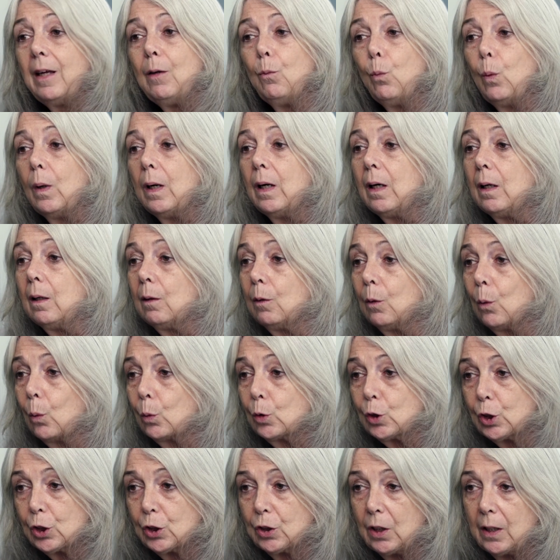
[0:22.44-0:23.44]
They were
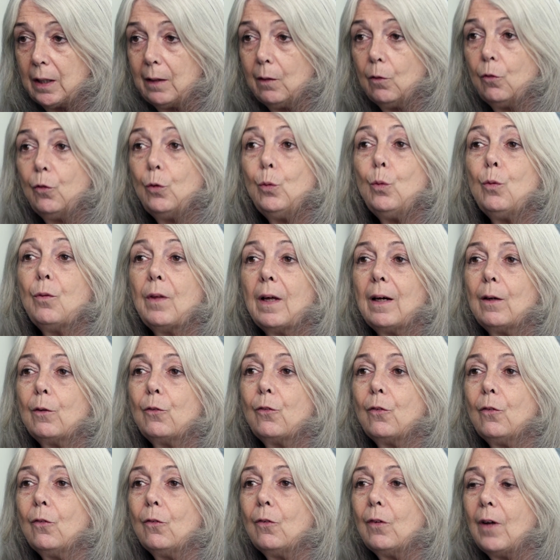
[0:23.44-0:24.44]
launched in
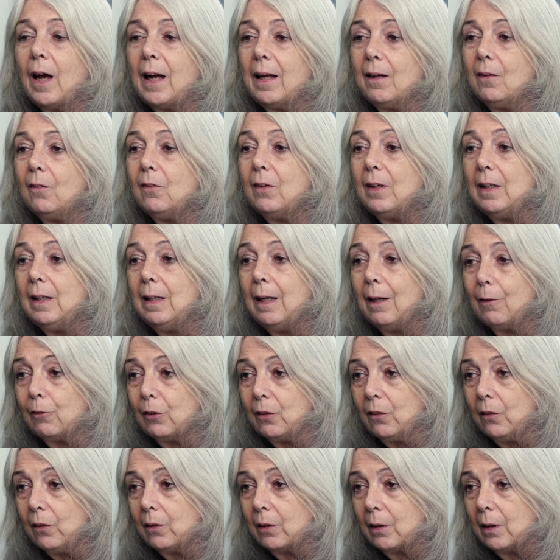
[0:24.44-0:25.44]

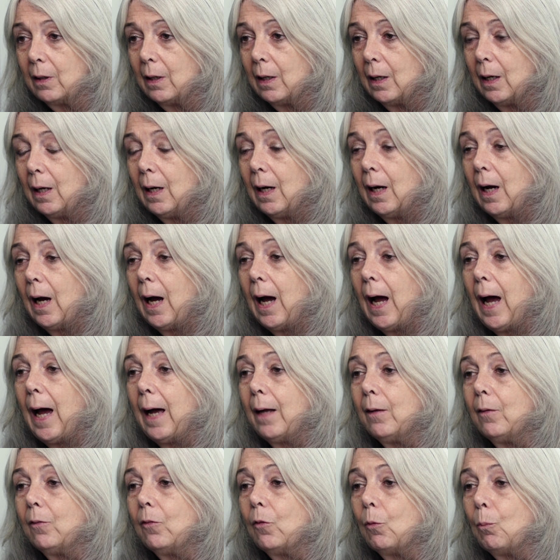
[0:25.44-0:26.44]
2011
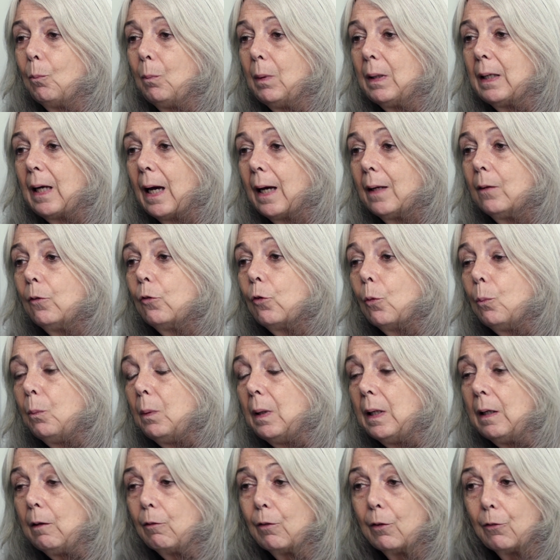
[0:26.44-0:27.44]
and began to
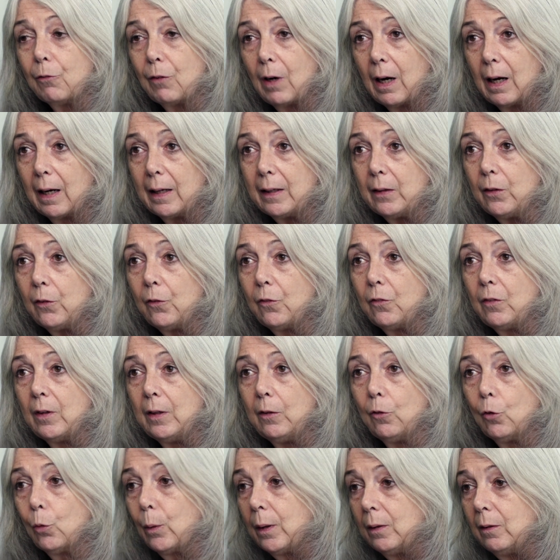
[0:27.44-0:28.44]
be revised
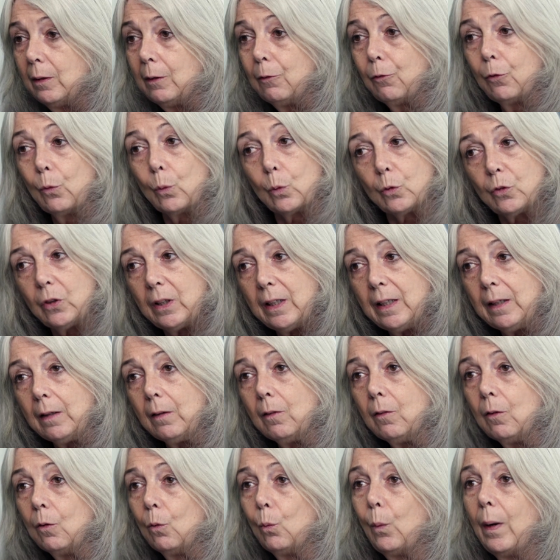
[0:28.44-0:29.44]
in
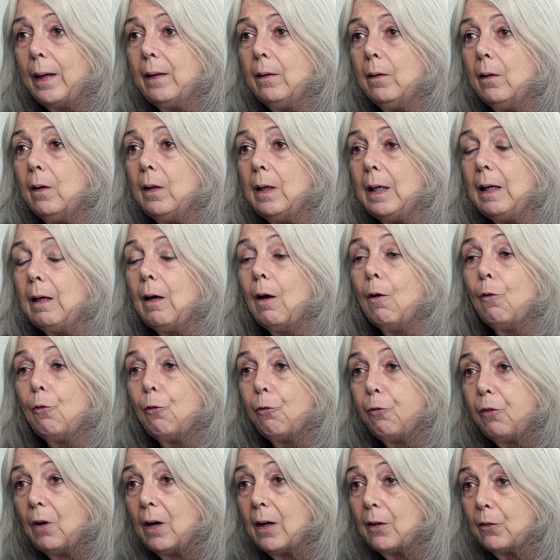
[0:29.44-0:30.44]
2014 when the
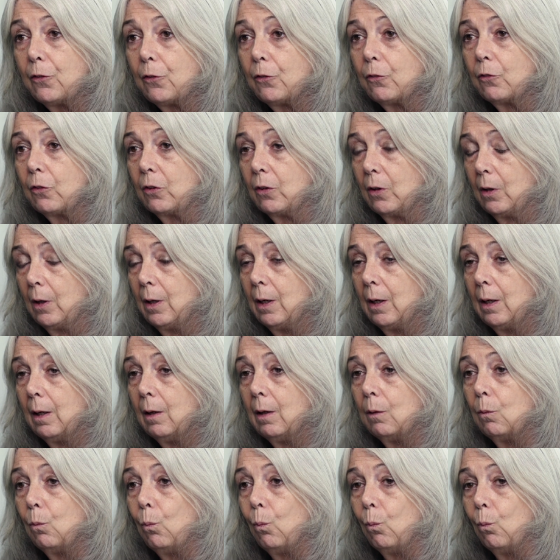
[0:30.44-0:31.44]
first
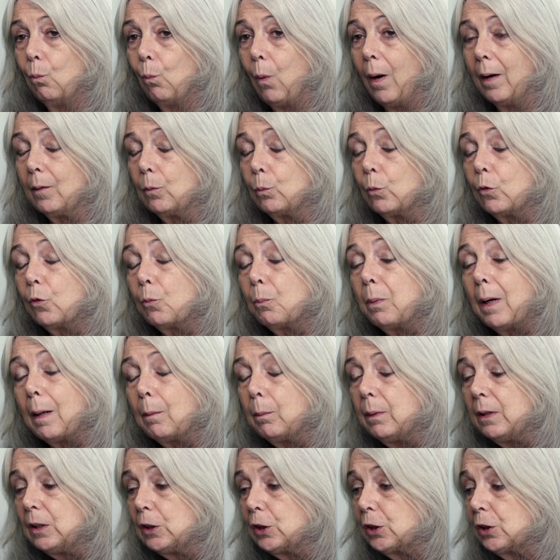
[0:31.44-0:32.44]
one was
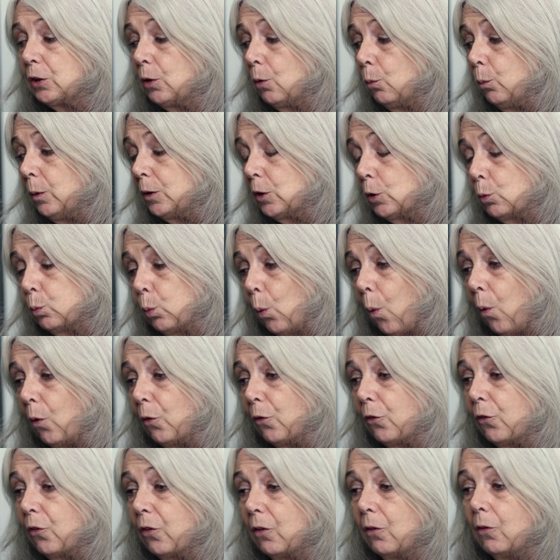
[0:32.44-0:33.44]
published, which
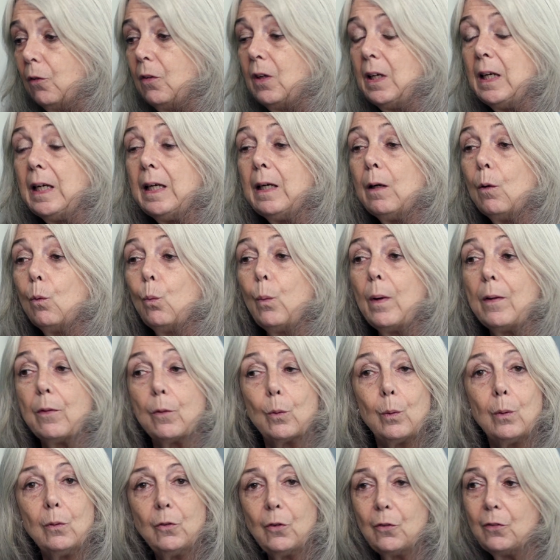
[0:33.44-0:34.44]
was the
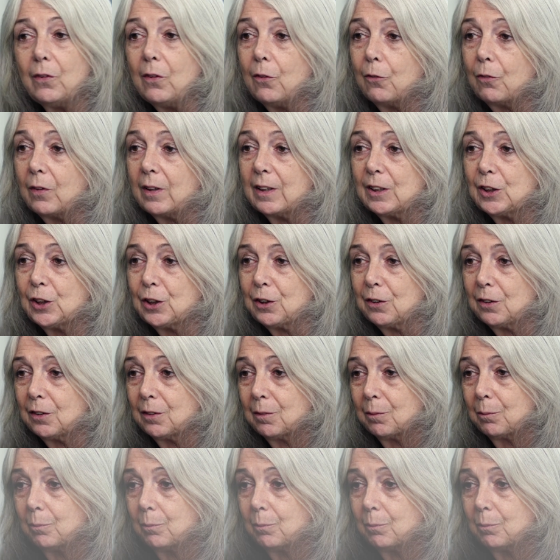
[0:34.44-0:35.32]
with quantities version.